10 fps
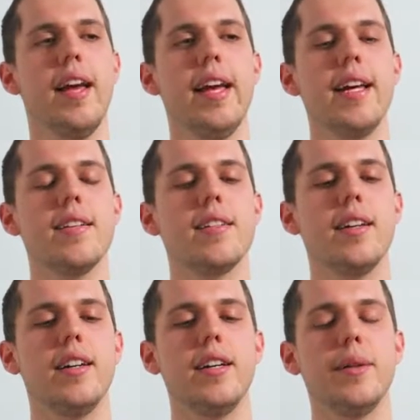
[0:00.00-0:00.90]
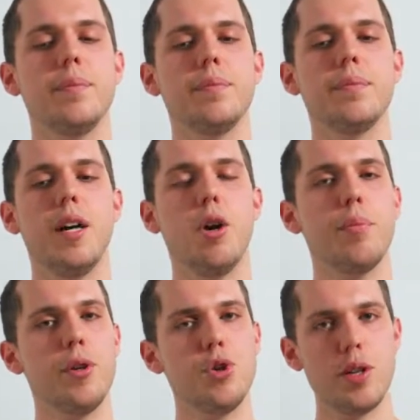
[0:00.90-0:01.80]
And I
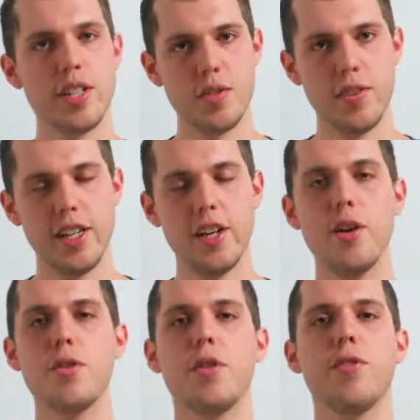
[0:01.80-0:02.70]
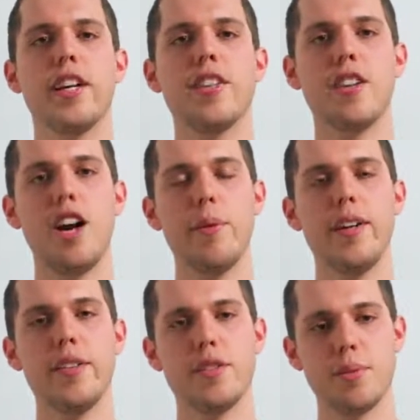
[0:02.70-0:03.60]
hope you enjoyed this video. Don't forget to
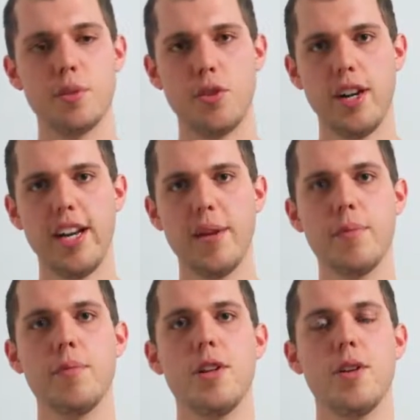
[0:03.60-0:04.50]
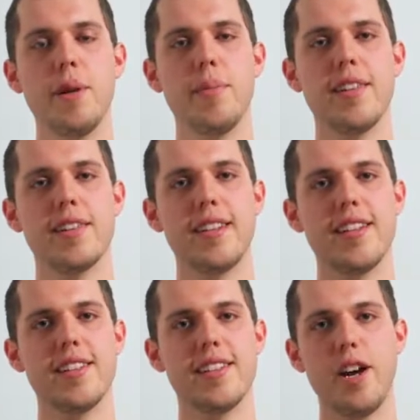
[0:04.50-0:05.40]
comment and subscribe. You know, maybe
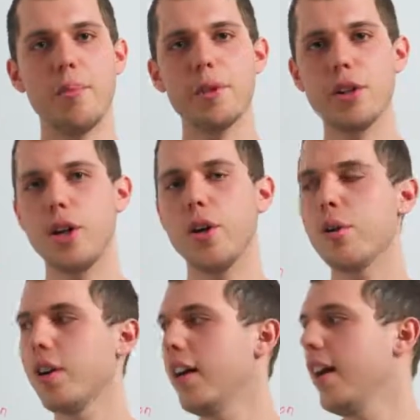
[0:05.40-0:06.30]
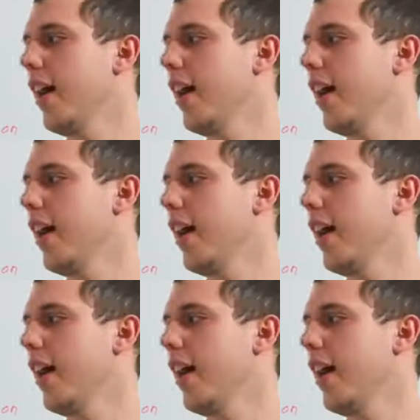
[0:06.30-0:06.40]
discuss it down below.